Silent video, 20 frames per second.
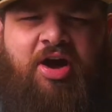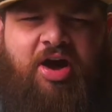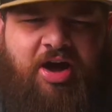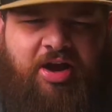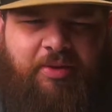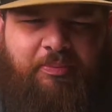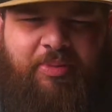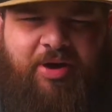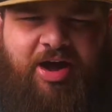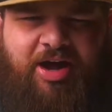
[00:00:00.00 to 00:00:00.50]

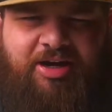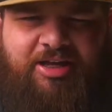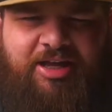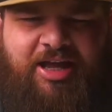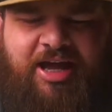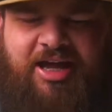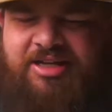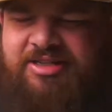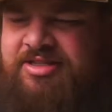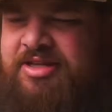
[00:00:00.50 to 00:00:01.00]
on a
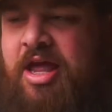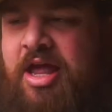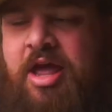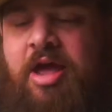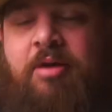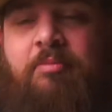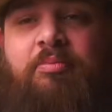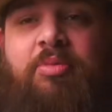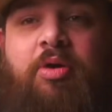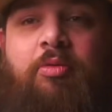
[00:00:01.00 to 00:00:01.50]
podcast,
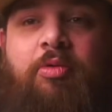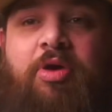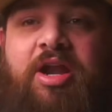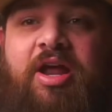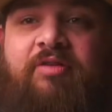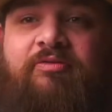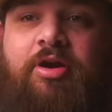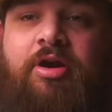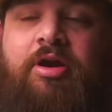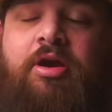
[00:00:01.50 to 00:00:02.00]
but
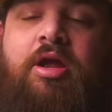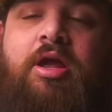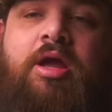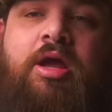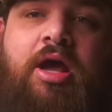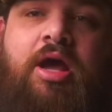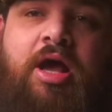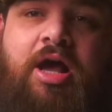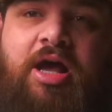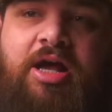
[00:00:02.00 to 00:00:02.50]
whatever.
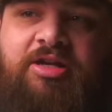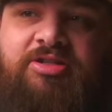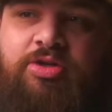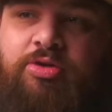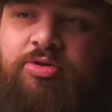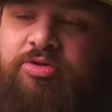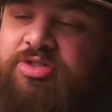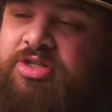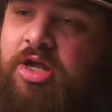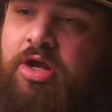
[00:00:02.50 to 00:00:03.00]

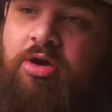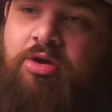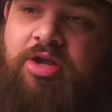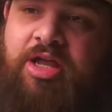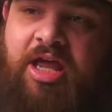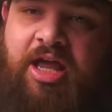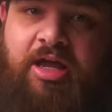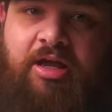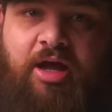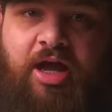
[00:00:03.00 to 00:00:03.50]
So it was like,
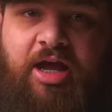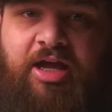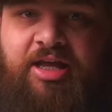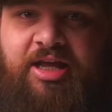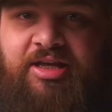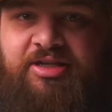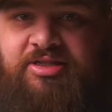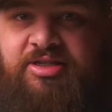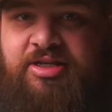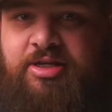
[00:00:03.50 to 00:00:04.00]
okay, I
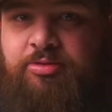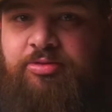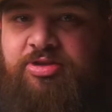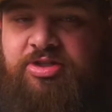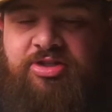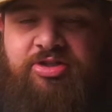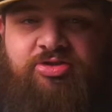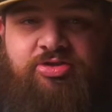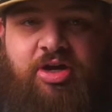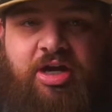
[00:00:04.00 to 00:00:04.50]
guess he
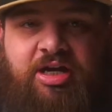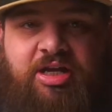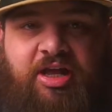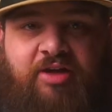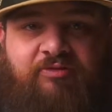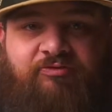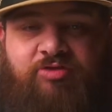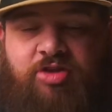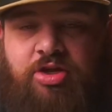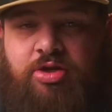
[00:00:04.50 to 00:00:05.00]
was just trying to
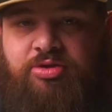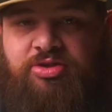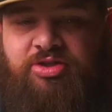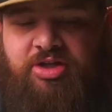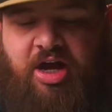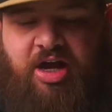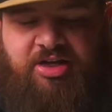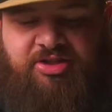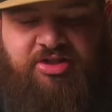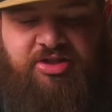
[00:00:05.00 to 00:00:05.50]
get
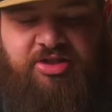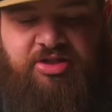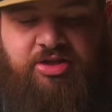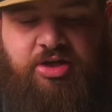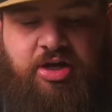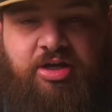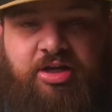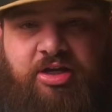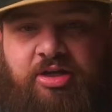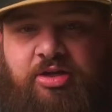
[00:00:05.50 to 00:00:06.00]
views. Austin
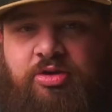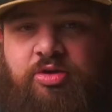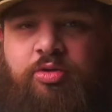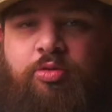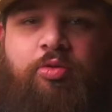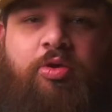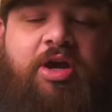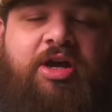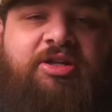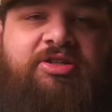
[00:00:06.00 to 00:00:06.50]
Duncan,
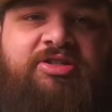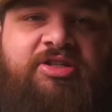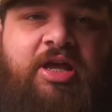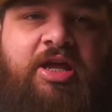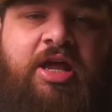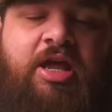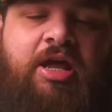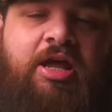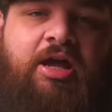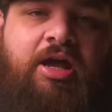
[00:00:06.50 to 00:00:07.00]
who runs
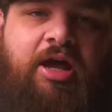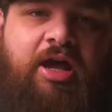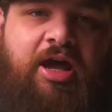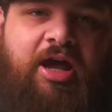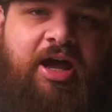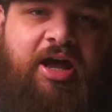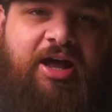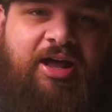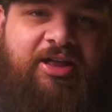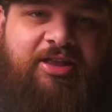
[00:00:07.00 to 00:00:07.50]

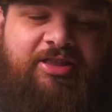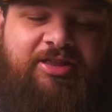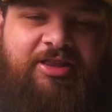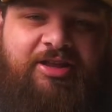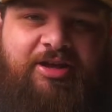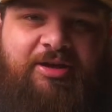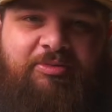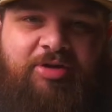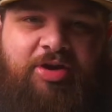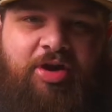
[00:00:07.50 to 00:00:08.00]

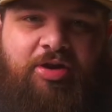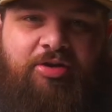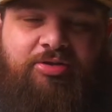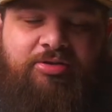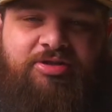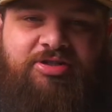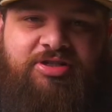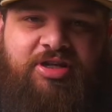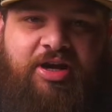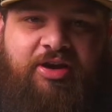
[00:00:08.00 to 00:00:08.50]
the
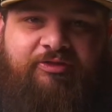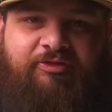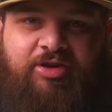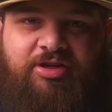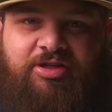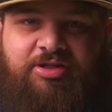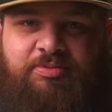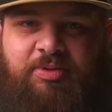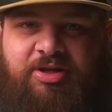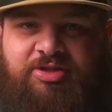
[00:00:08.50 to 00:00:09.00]
MacArthur Center
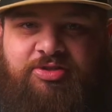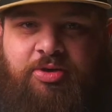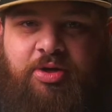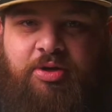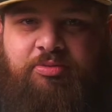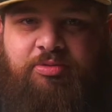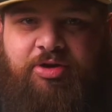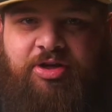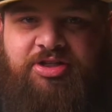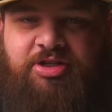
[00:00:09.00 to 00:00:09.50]
for
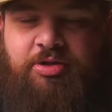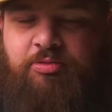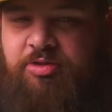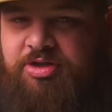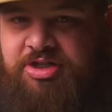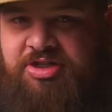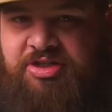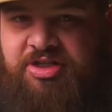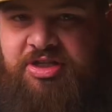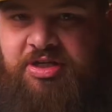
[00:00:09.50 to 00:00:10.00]
Expository Preaching,
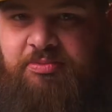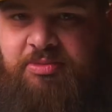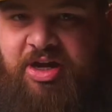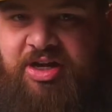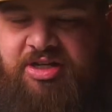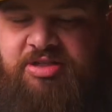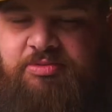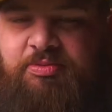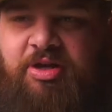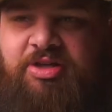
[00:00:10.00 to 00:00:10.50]
which is an
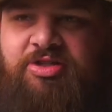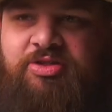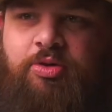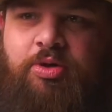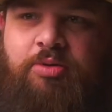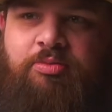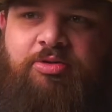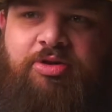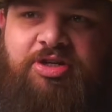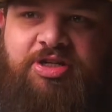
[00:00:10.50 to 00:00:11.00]
about
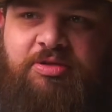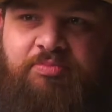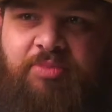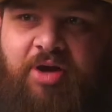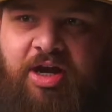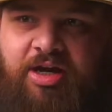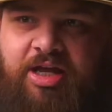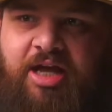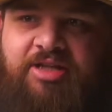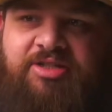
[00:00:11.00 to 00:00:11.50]
expository preaching
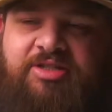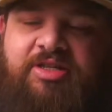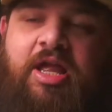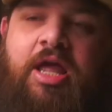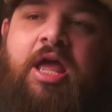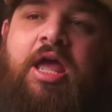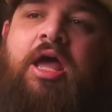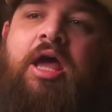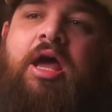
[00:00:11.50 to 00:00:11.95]
podcast,